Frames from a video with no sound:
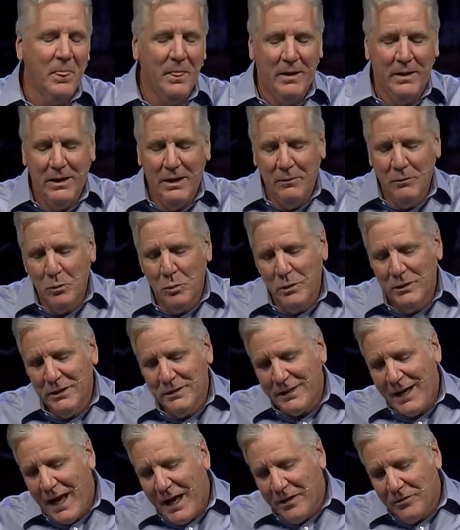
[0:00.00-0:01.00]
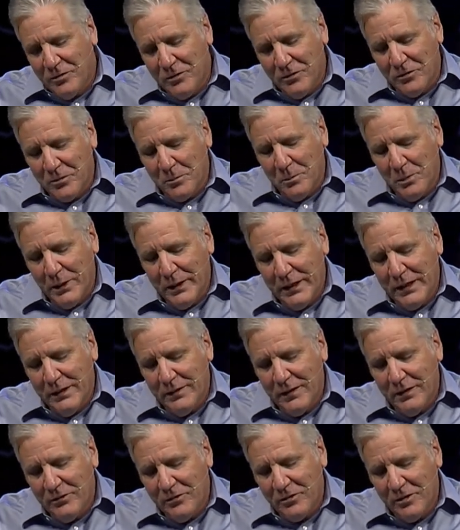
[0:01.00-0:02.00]
Even when the task is completed,
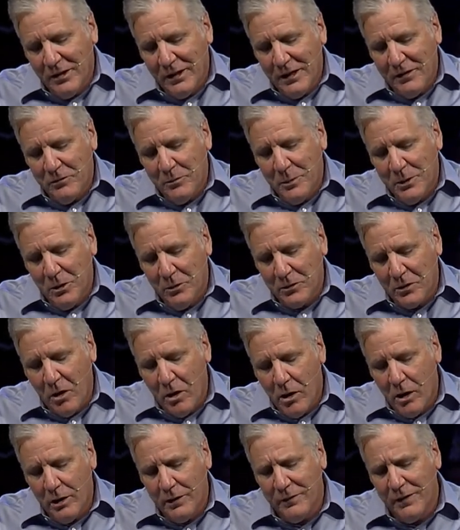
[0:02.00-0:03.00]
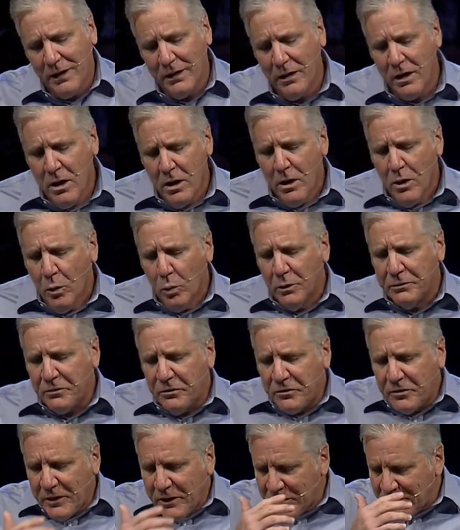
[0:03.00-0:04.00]
they still have to be on guard. And then what you
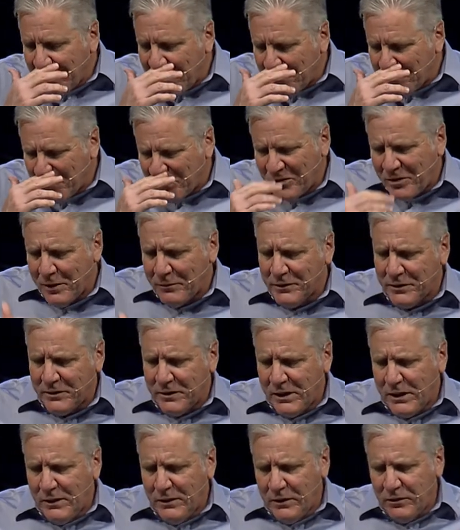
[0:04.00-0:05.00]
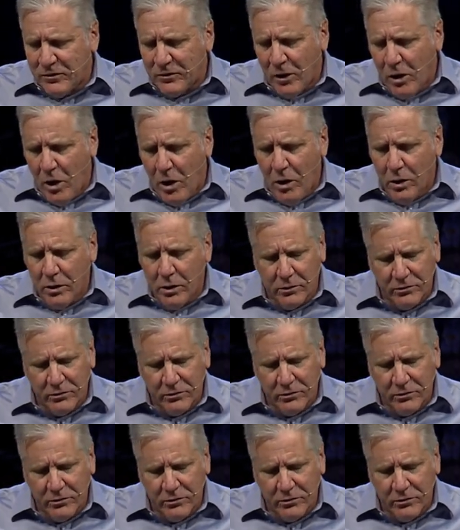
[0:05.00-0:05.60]
see in chapter 7, these long